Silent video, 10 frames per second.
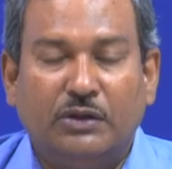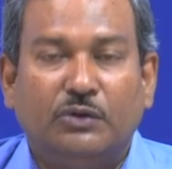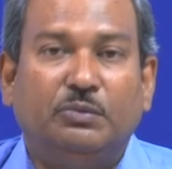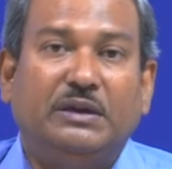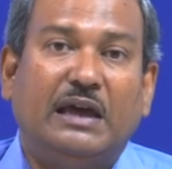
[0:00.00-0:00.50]

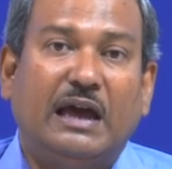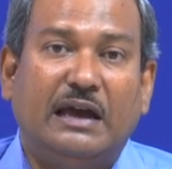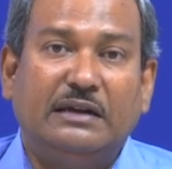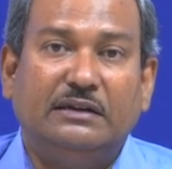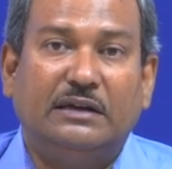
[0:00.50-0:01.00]
We
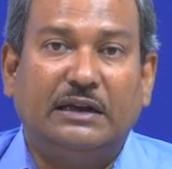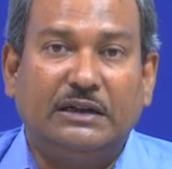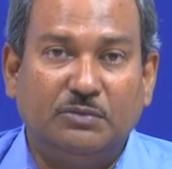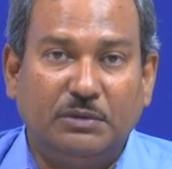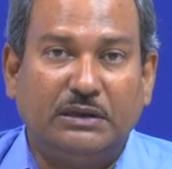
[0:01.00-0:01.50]
had a
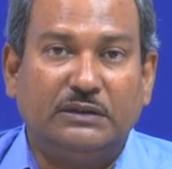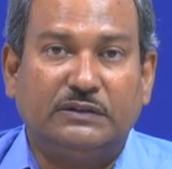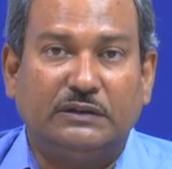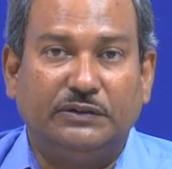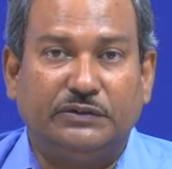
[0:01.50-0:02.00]
numerical
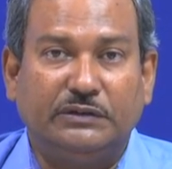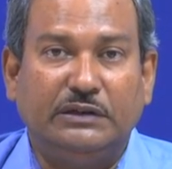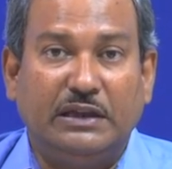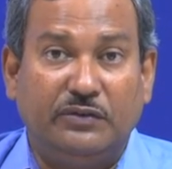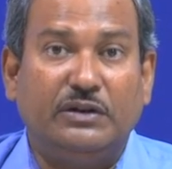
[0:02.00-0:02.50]
solution.
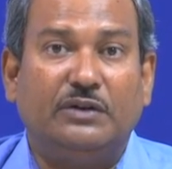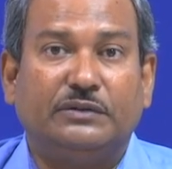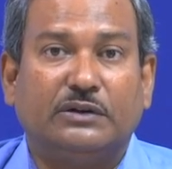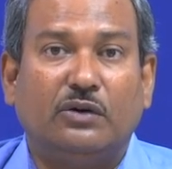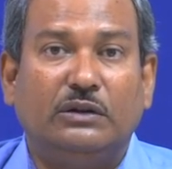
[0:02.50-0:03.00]
Even
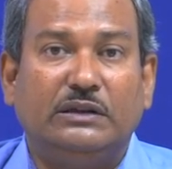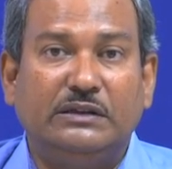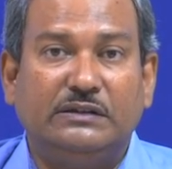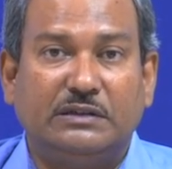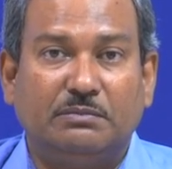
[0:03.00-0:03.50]
after all
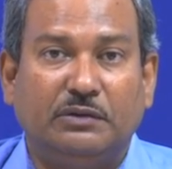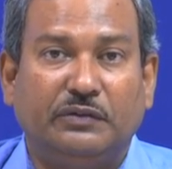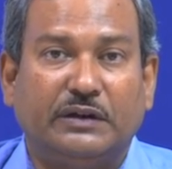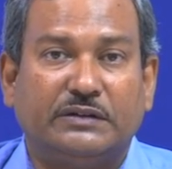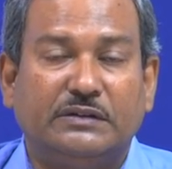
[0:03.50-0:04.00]
these
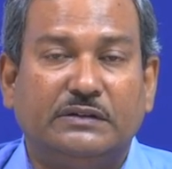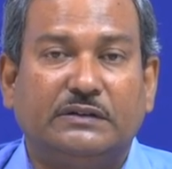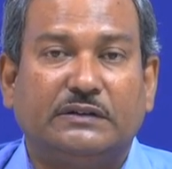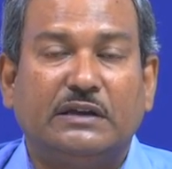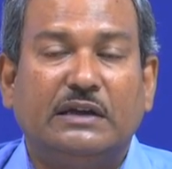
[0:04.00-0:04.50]

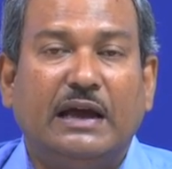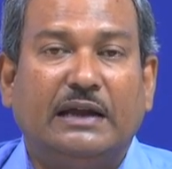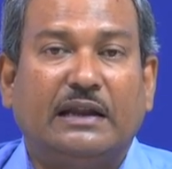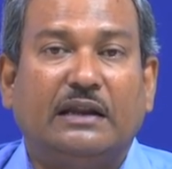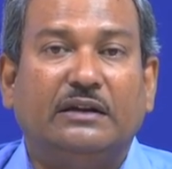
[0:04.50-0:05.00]
simplifications, an
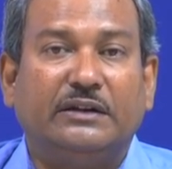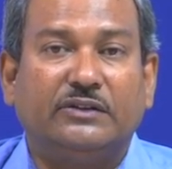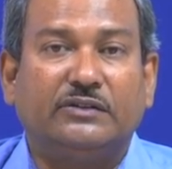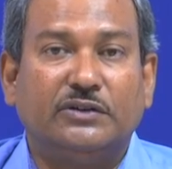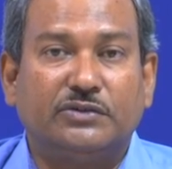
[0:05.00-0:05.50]
analytic
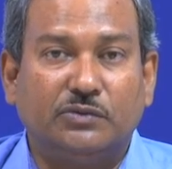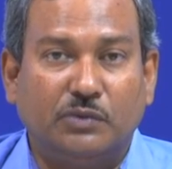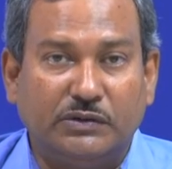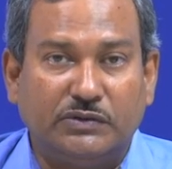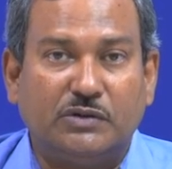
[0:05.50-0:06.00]
solution
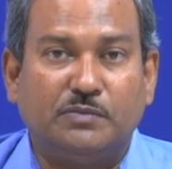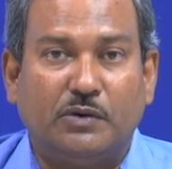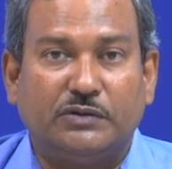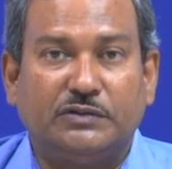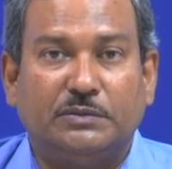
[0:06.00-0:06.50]
was not
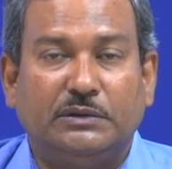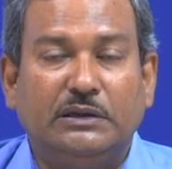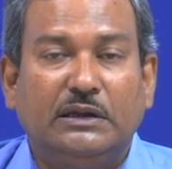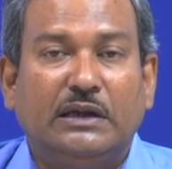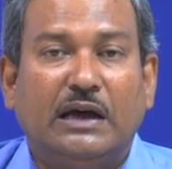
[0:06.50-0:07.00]
possible.
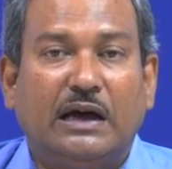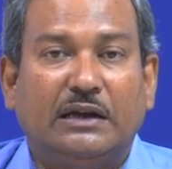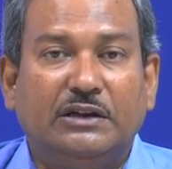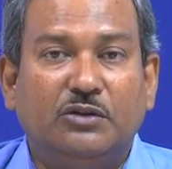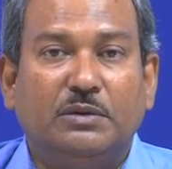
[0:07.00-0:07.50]
A
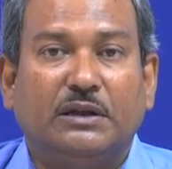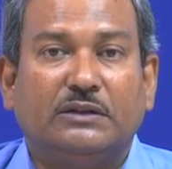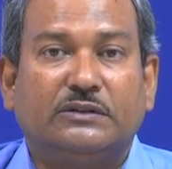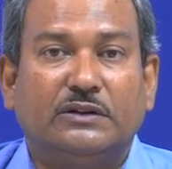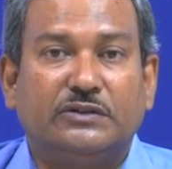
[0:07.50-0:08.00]
numerical
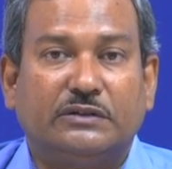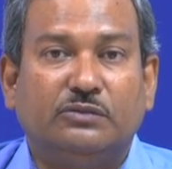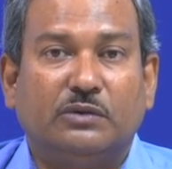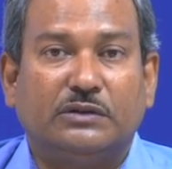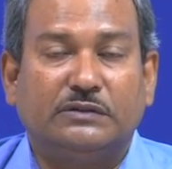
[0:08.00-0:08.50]

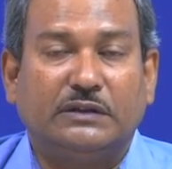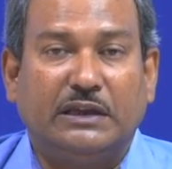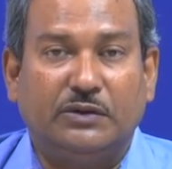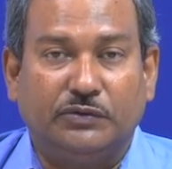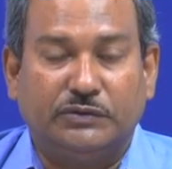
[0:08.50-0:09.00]
solution was
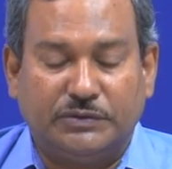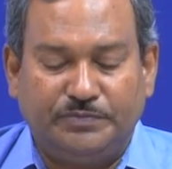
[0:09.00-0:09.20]
used.